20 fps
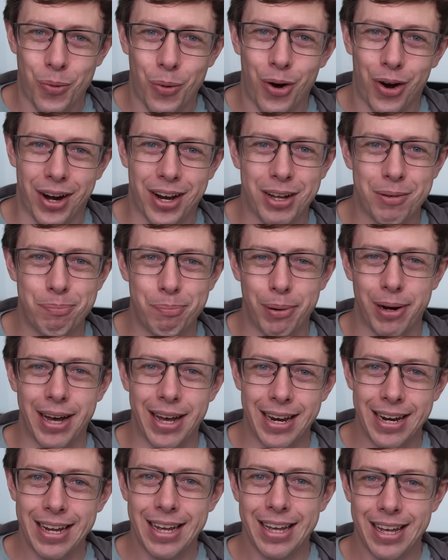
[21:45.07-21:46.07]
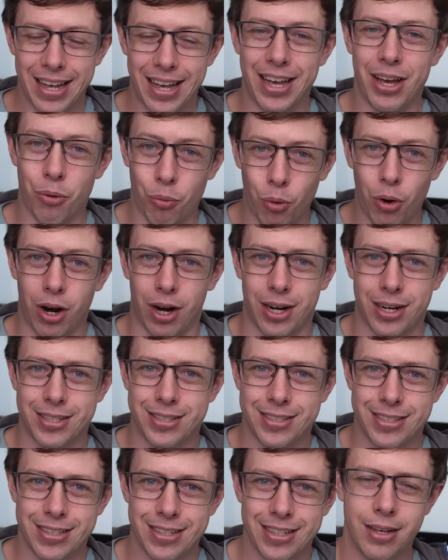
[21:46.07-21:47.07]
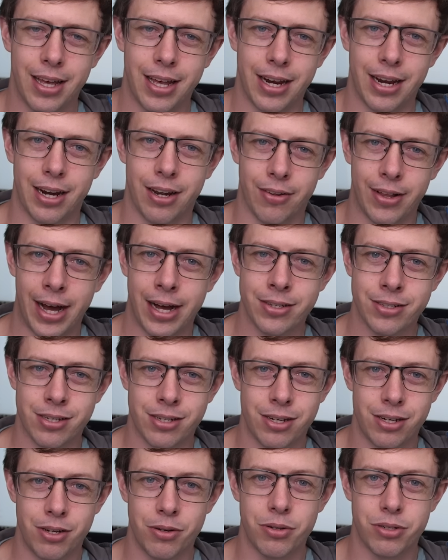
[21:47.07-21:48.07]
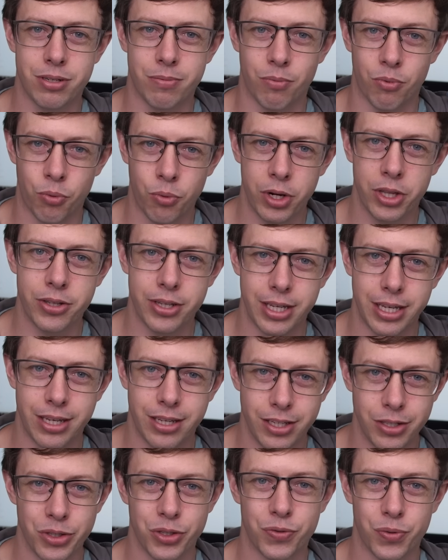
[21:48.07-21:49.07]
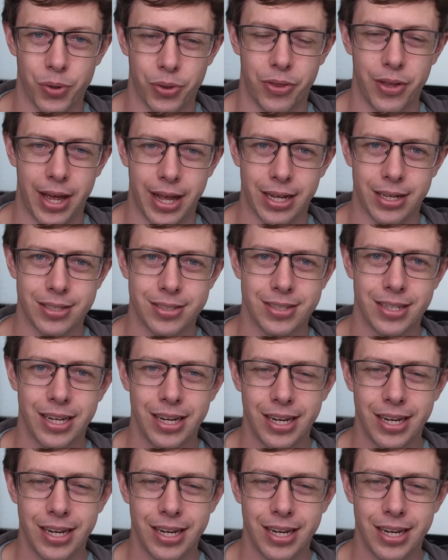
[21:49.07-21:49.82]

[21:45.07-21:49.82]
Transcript: work, but it works, and it allows us to do some really useful things.